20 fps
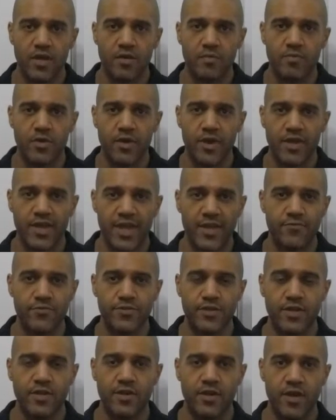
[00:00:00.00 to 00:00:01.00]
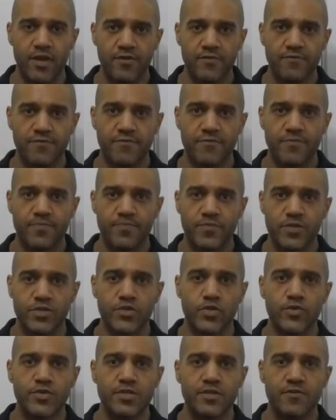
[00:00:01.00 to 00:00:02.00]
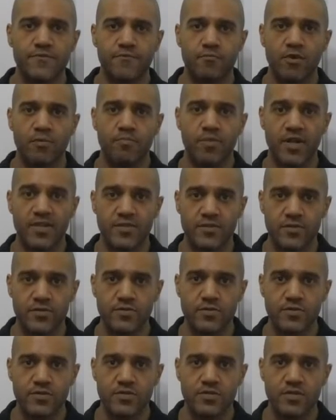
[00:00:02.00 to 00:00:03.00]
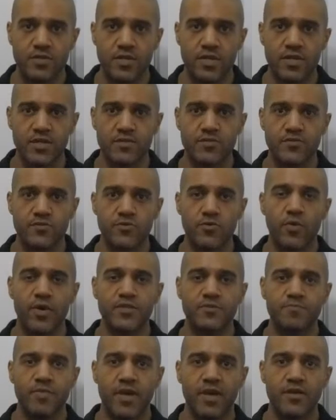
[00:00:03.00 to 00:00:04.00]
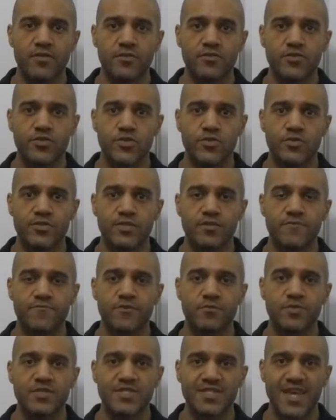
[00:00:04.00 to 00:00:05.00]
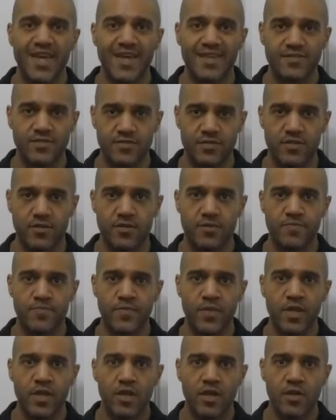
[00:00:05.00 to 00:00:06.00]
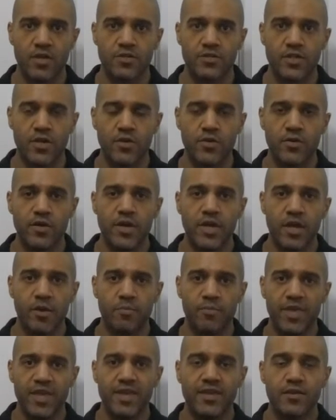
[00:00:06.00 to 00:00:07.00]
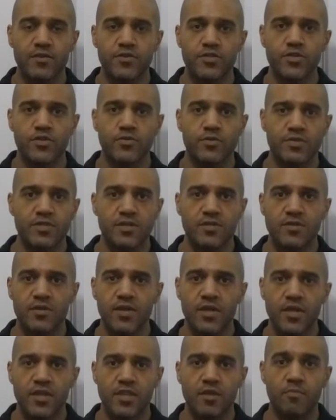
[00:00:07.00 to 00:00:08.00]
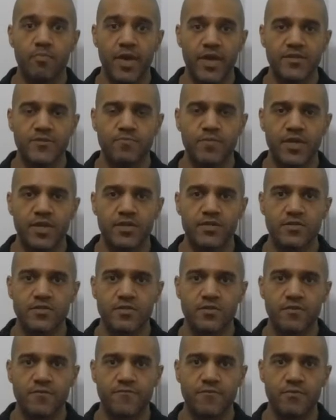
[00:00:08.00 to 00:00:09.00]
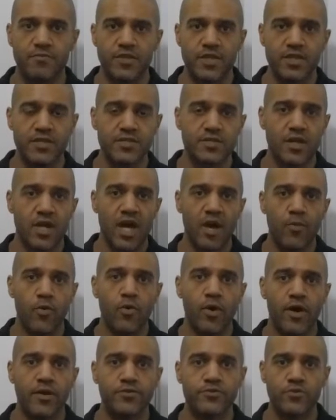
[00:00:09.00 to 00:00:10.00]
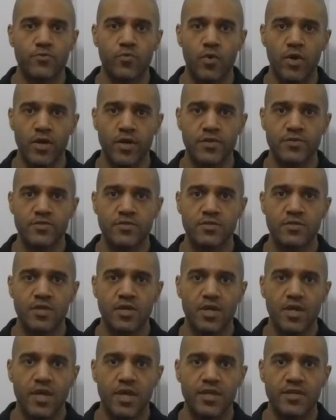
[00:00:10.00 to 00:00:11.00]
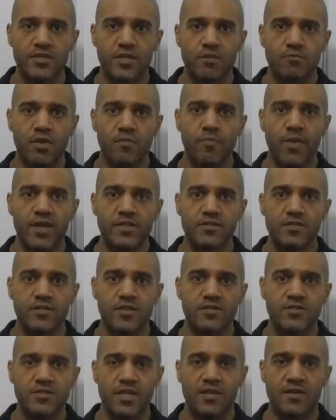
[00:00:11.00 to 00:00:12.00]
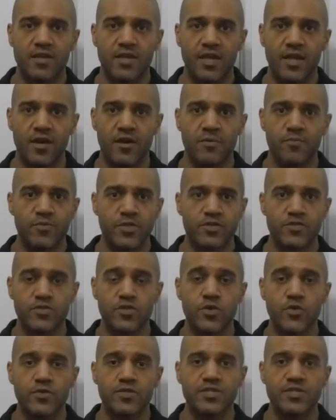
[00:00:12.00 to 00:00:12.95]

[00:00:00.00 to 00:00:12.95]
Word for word: but like everything in life, choosing from abundance is always better than choosing from scarcity. So picking and choosing the best bits from these couple hundred words is going to be better than sending out two